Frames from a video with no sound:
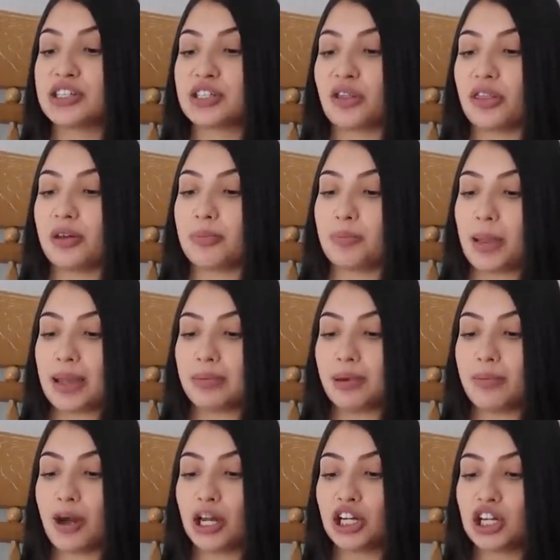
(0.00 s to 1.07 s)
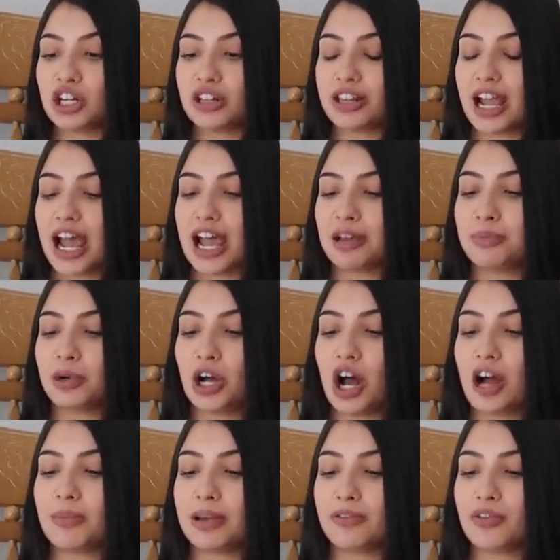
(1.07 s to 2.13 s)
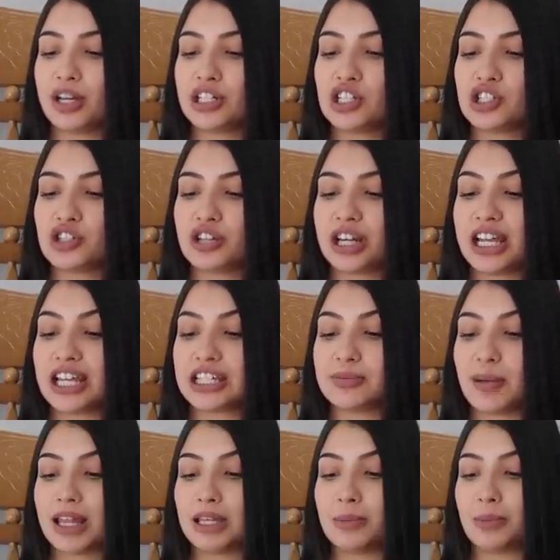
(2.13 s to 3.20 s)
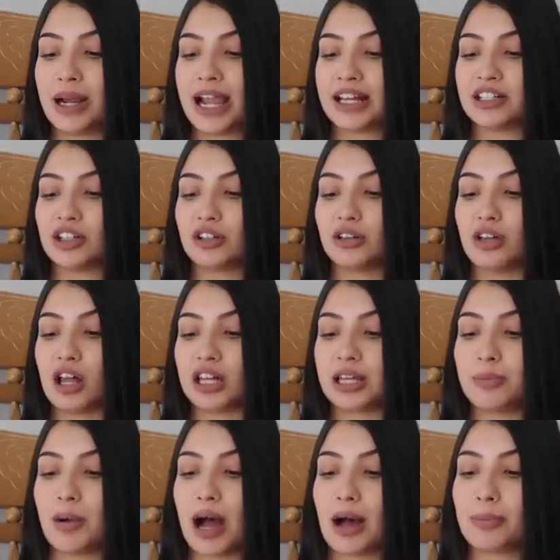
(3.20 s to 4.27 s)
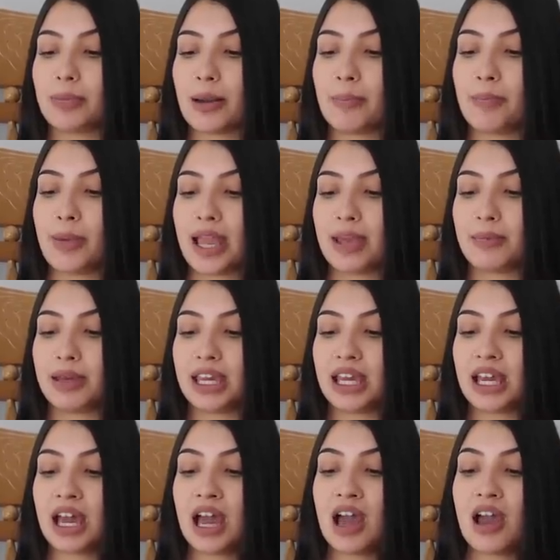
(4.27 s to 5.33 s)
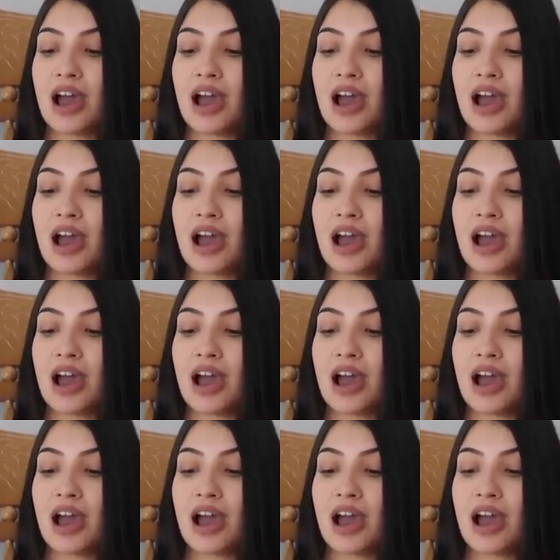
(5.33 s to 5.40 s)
So the baby monitor that I put on my registry is by the brand Lollipop Baby.